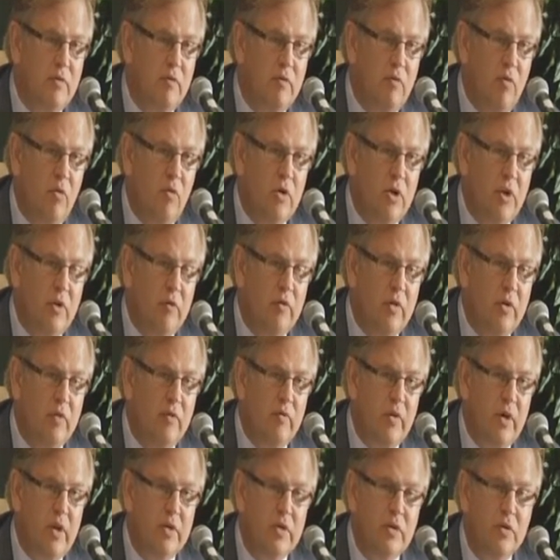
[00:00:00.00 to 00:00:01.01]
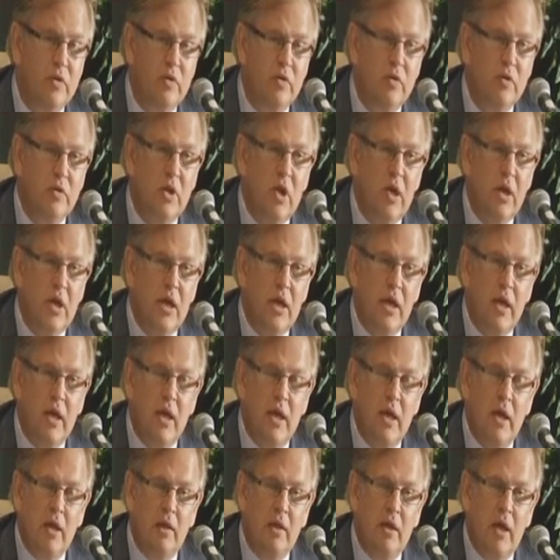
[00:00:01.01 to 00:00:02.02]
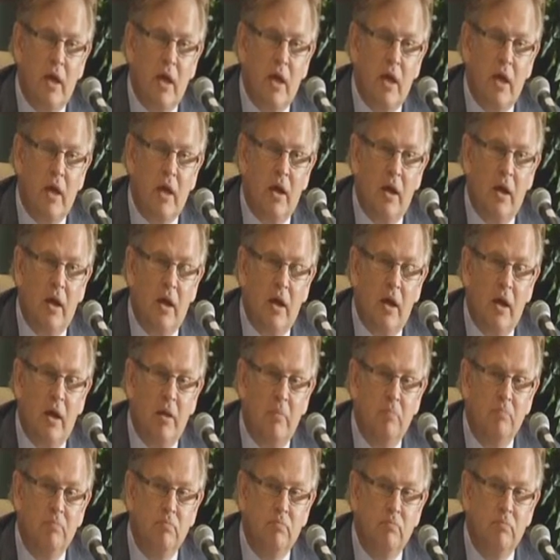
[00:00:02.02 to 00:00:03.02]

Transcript: 4 different ventures, and I